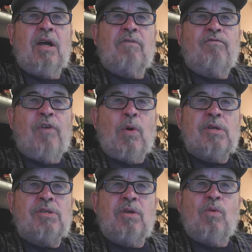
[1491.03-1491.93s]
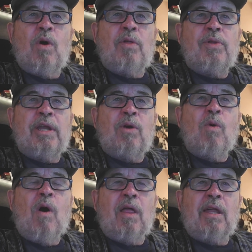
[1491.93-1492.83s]
Focus on wealth
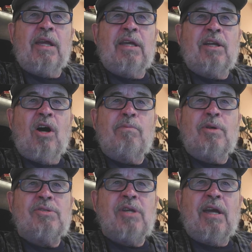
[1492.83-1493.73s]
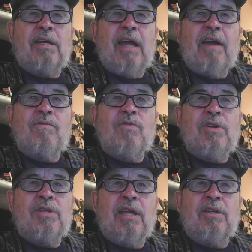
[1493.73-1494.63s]
inequality, and almost
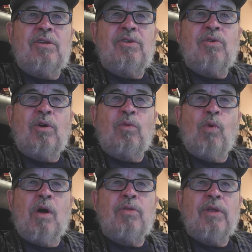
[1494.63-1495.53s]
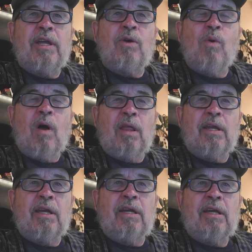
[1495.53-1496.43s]
everything you do on wealth
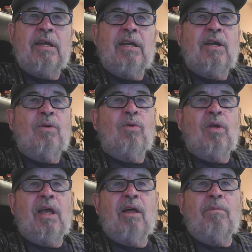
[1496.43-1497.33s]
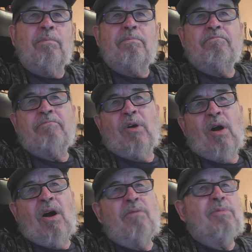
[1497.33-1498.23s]
inequality will help
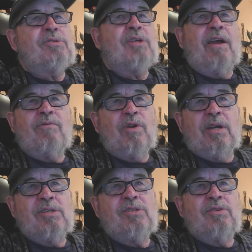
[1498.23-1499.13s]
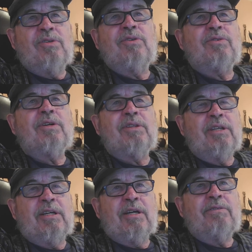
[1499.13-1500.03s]
almost every issue you can
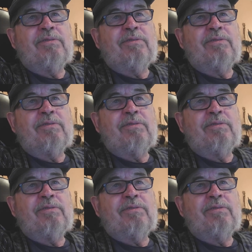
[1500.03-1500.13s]
think of.